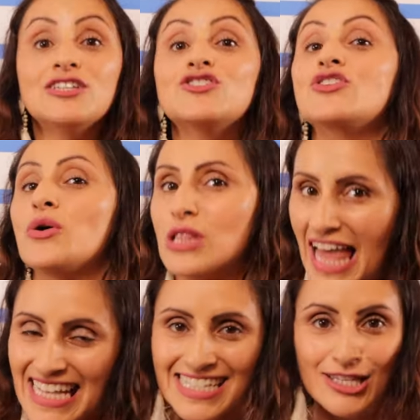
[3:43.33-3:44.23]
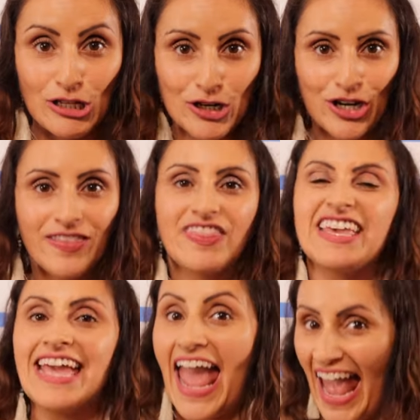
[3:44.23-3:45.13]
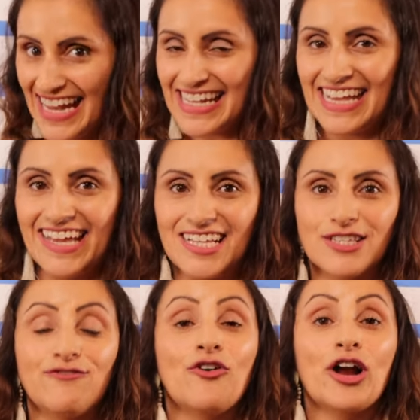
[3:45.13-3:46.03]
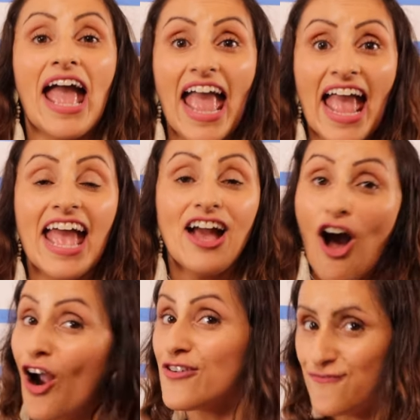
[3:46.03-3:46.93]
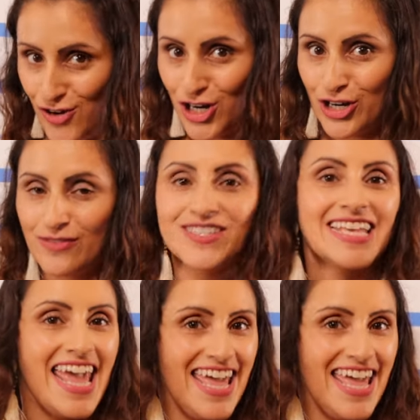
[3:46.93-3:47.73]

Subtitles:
So let's learn the endings for AR verbs